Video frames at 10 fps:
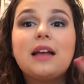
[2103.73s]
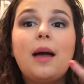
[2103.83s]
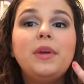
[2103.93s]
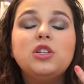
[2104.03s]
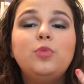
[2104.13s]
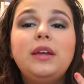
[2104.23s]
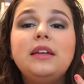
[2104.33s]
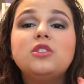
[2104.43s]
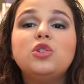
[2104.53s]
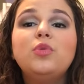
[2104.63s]
It's coming to me
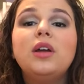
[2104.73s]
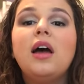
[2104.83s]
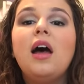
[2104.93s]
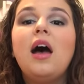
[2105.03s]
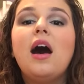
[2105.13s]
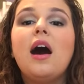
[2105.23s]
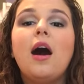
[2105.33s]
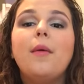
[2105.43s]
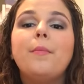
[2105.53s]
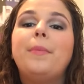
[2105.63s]
soon.
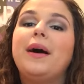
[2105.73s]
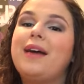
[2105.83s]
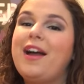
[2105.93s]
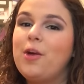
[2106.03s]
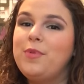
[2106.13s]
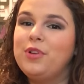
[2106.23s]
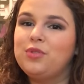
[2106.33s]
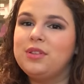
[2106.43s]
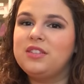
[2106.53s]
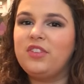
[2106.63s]
But I hope you
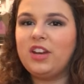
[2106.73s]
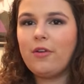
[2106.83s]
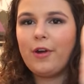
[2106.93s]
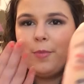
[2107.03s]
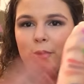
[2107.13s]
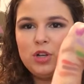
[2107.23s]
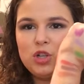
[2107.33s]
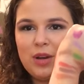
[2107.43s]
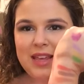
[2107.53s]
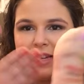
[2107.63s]
enjoyed this video. I hope you
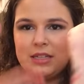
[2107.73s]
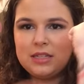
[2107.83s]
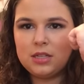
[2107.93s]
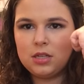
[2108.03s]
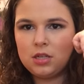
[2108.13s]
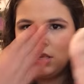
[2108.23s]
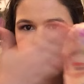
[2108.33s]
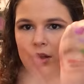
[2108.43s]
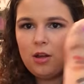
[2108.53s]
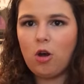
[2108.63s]
enjoy this.
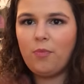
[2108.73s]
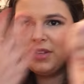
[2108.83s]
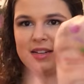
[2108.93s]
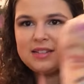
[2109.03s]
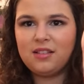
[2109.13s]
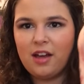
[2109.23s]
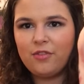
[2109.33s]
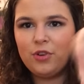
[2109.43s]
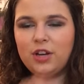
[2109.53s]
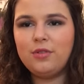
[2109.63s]
Hope this does a
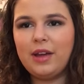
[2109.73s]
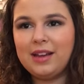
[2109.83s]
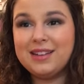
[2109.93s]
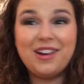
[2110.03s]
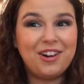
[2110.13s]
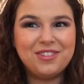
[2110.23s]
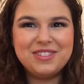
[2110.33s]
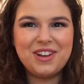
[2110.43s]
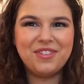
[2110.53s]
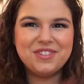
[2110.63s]
lot for you. And I'll
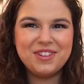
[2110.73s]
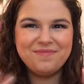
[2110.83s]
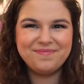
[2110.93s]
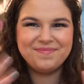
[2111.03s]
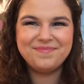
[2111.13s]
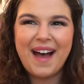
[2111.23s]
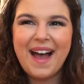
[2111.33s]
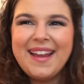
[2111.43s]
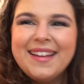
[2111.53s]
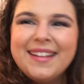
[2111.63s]
see you all real soon.
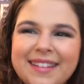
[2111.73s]
Bye.